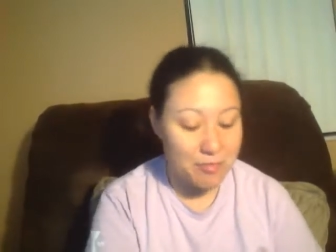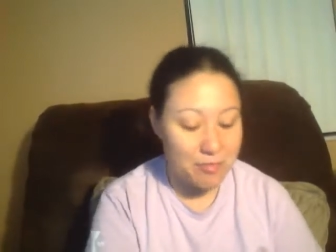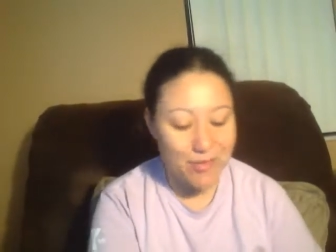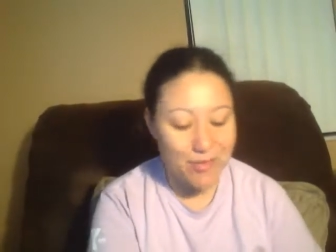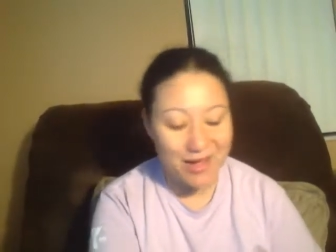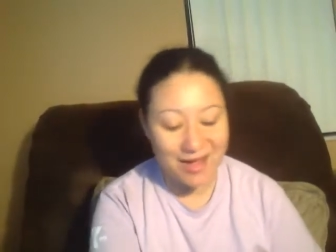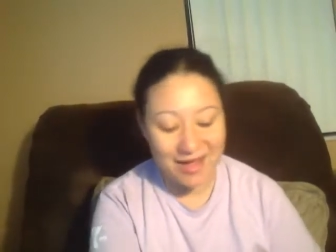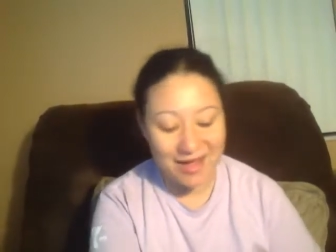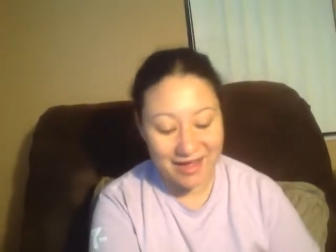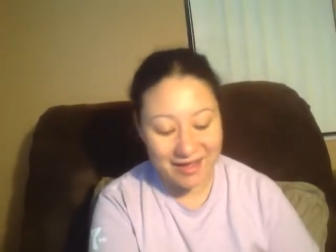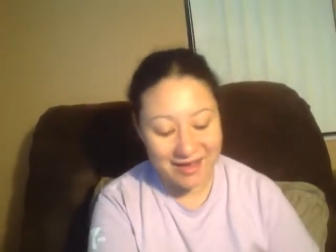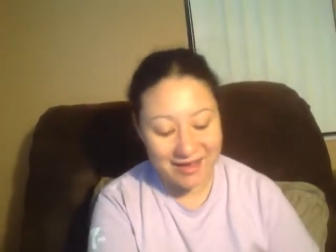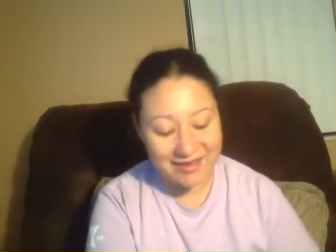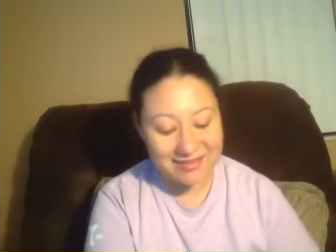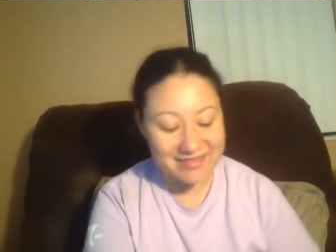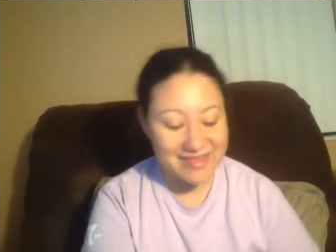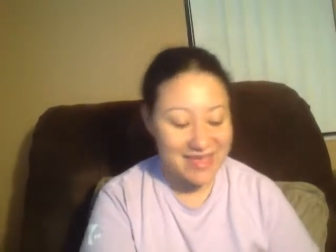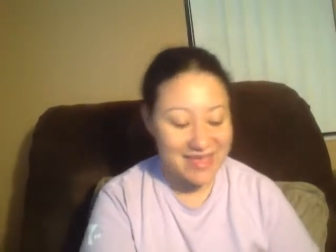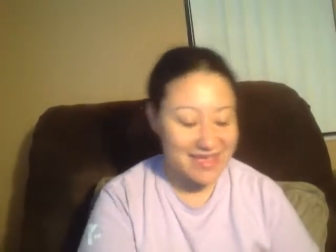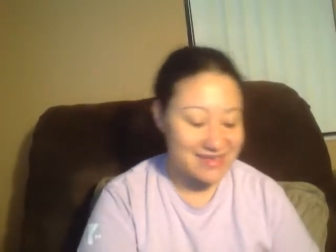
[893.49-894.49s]

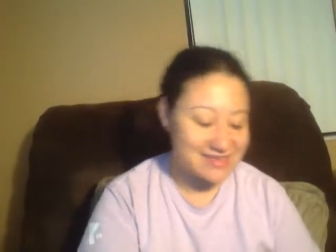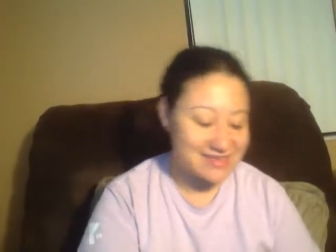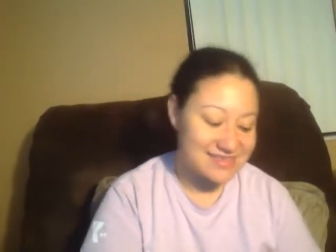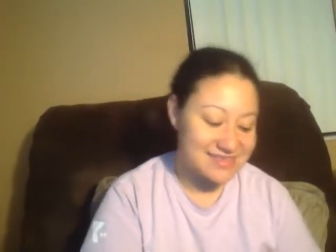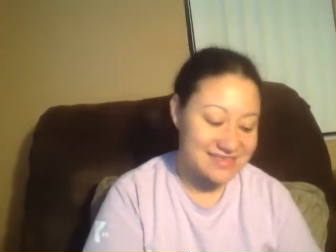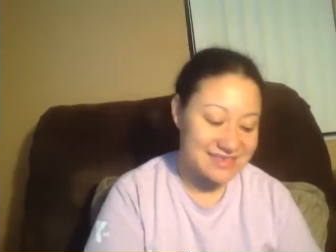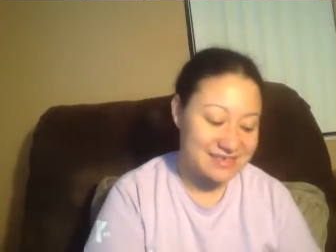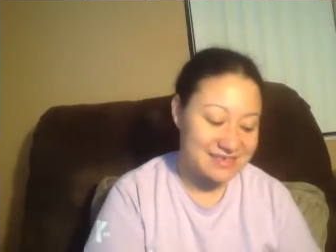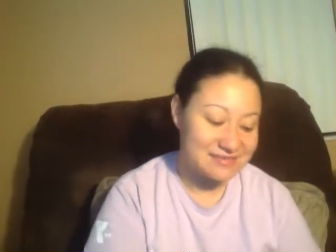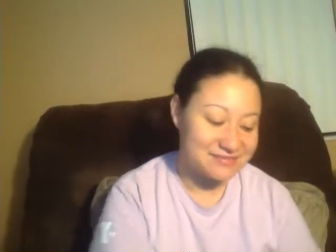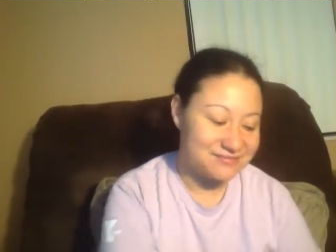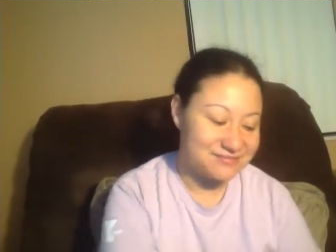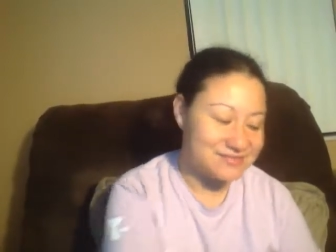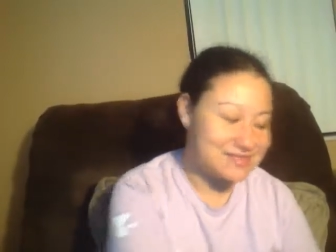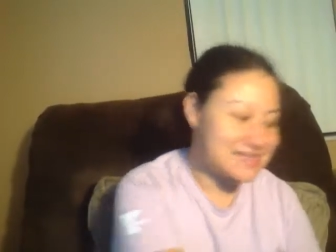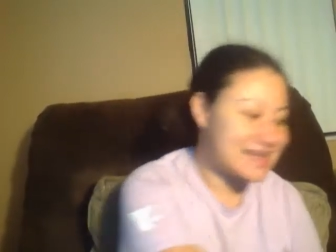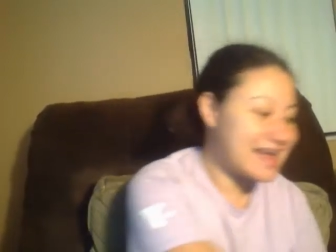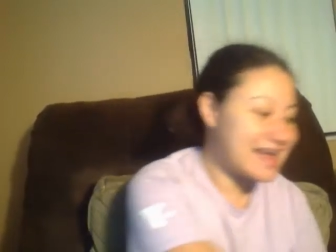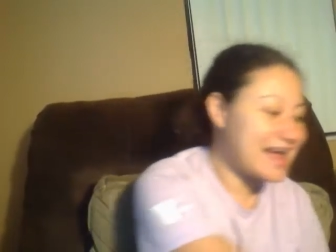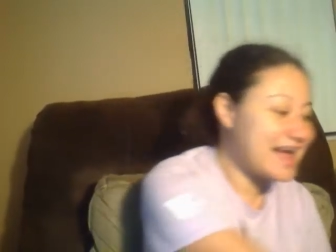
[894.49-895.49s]
but they
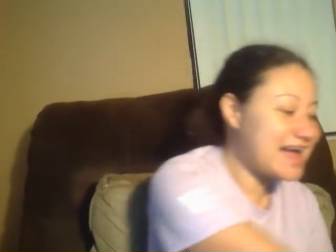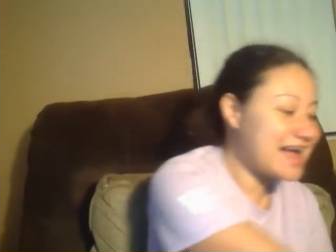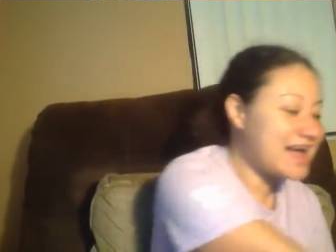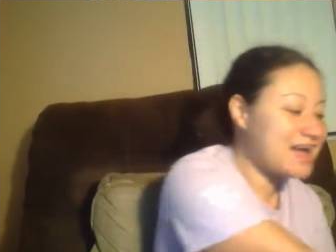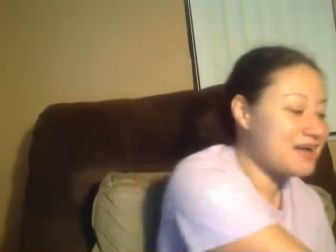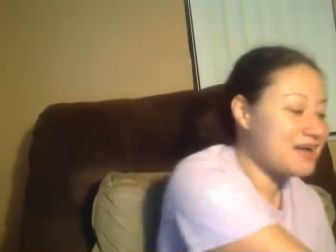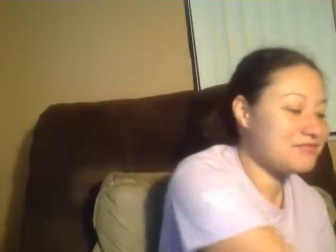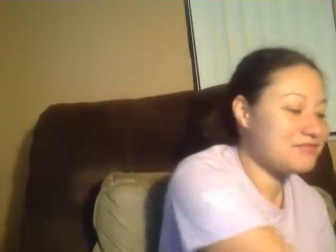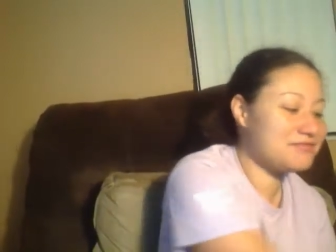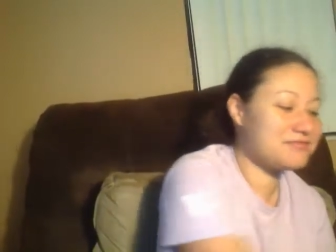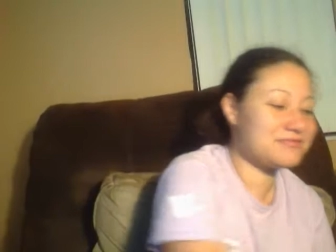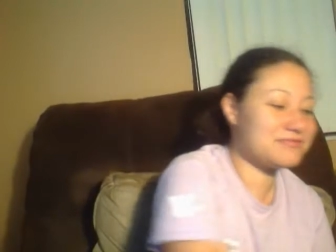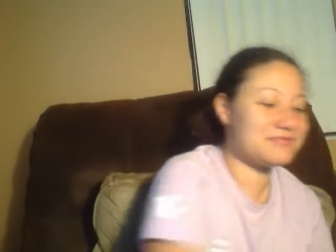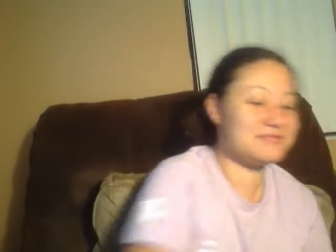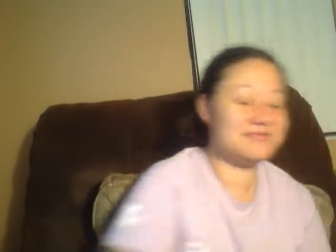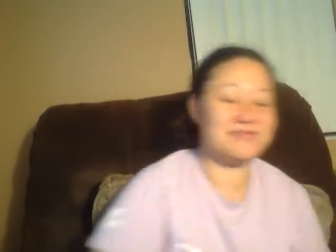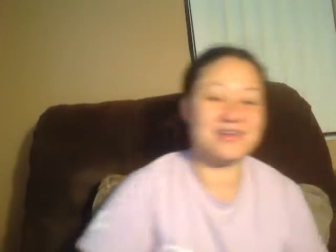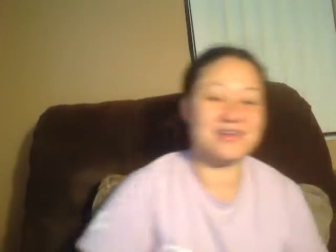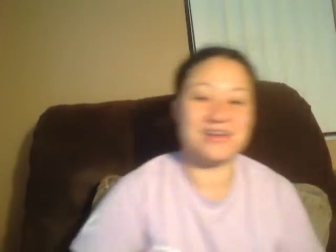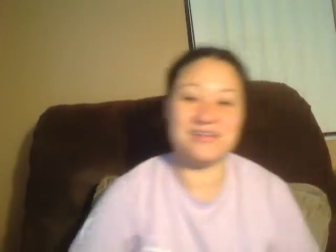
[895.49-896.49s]
seemed to have
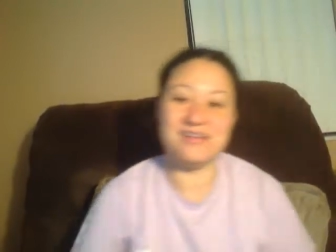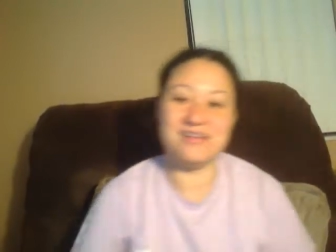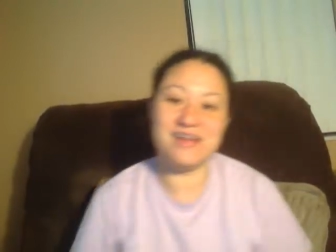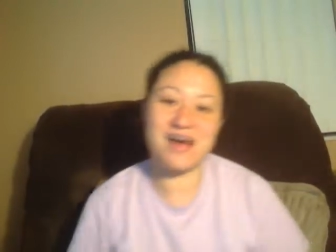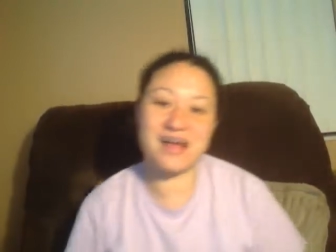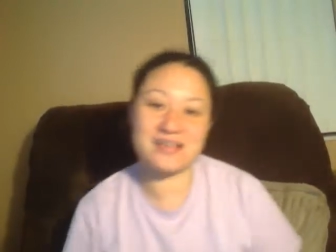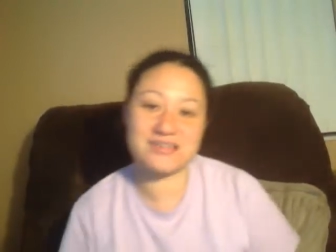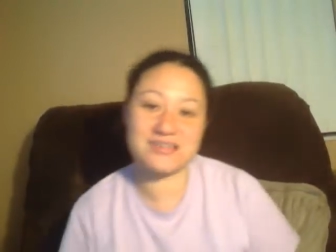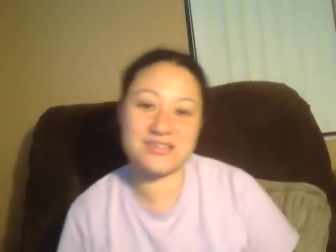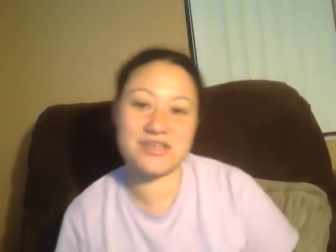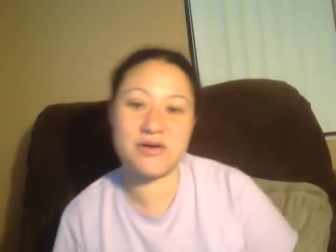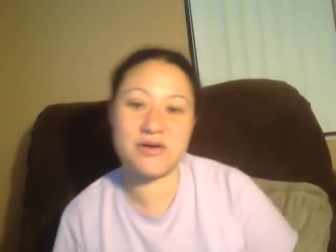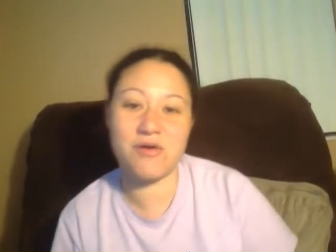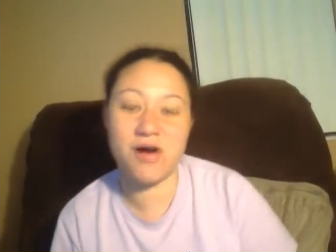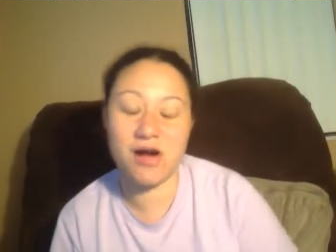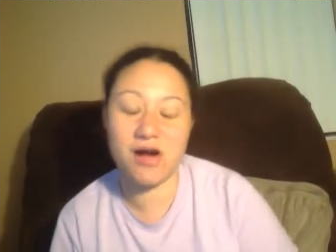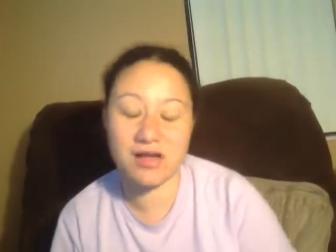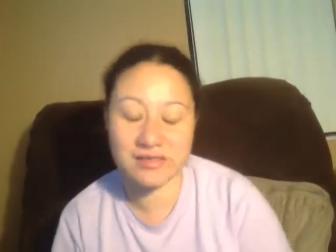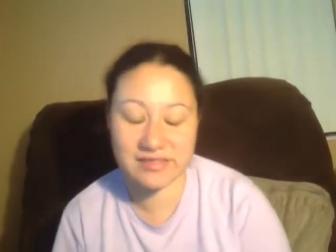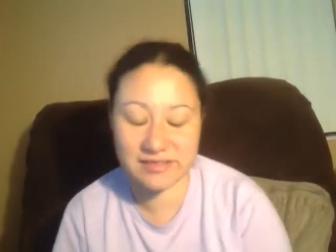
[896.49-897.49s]
a not so
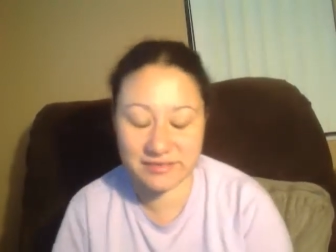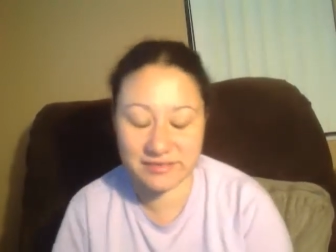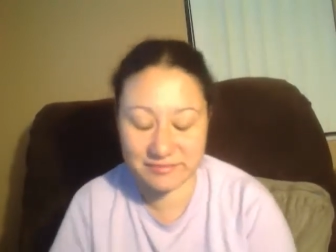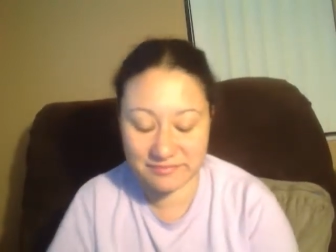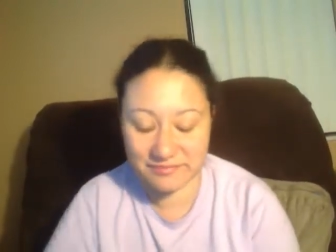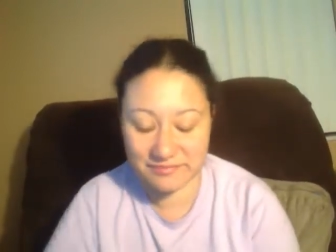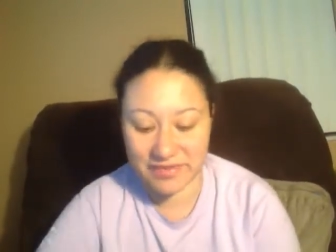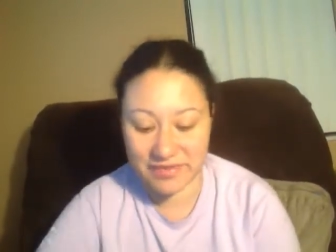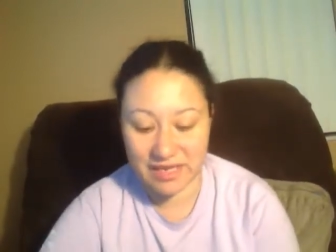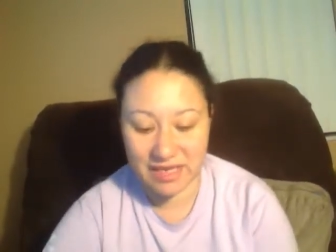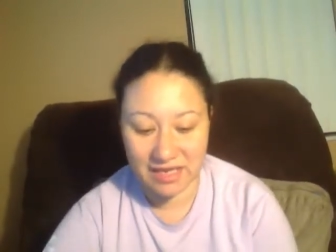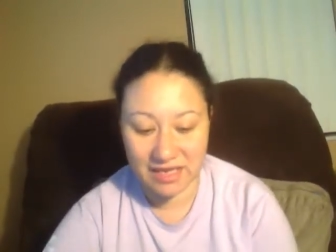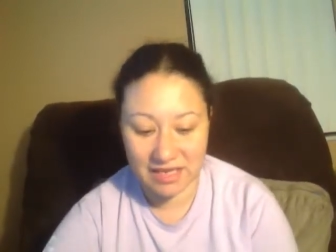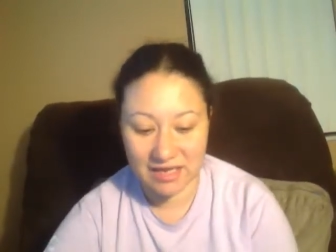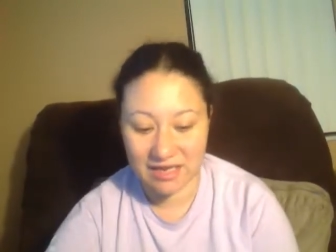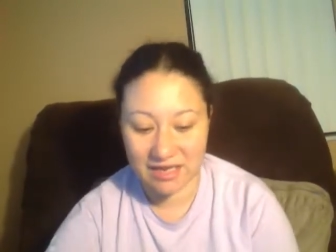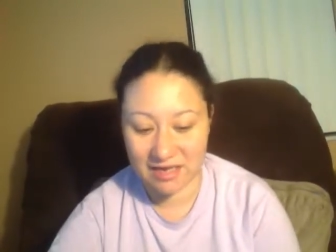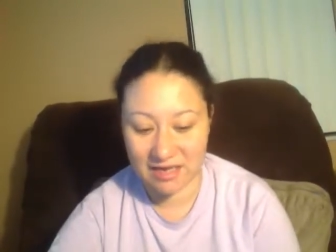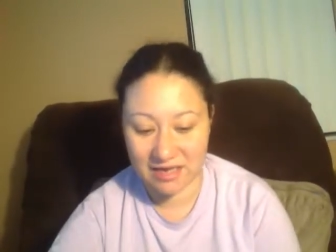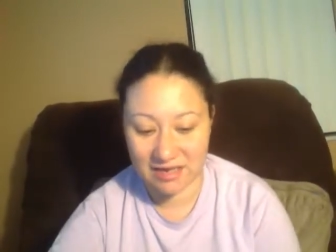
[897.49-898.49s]
awesome,
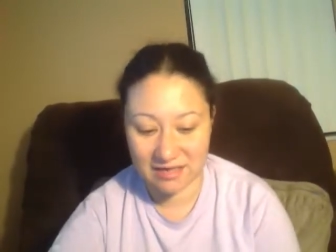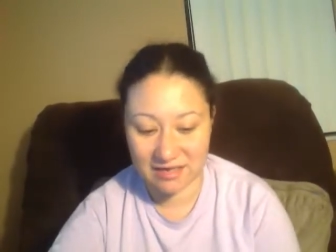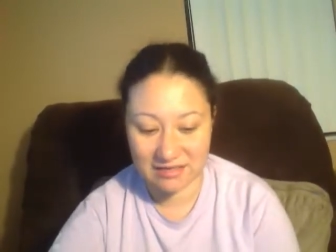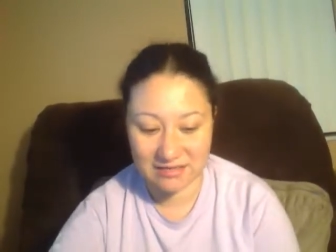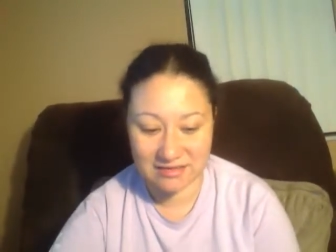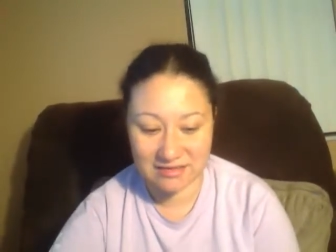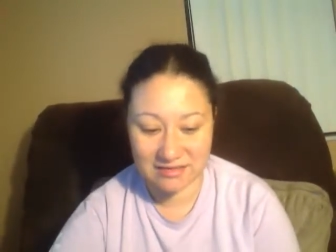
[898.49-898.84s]
uh,